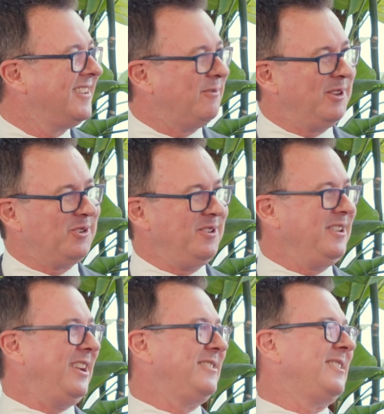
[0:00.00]
So we couldn't
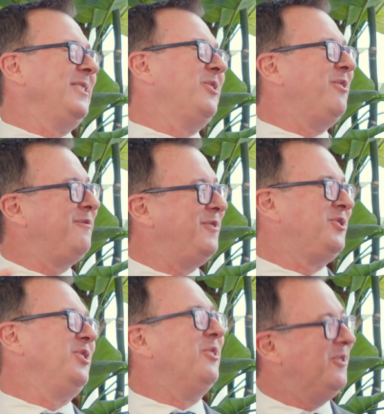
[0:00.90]
get something off the
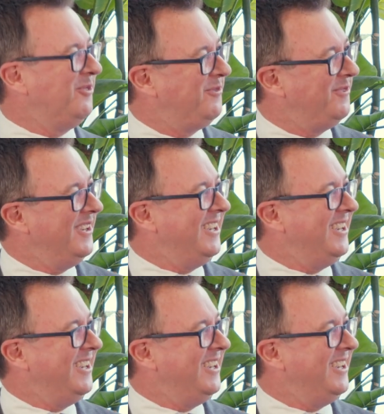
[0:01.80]
shelf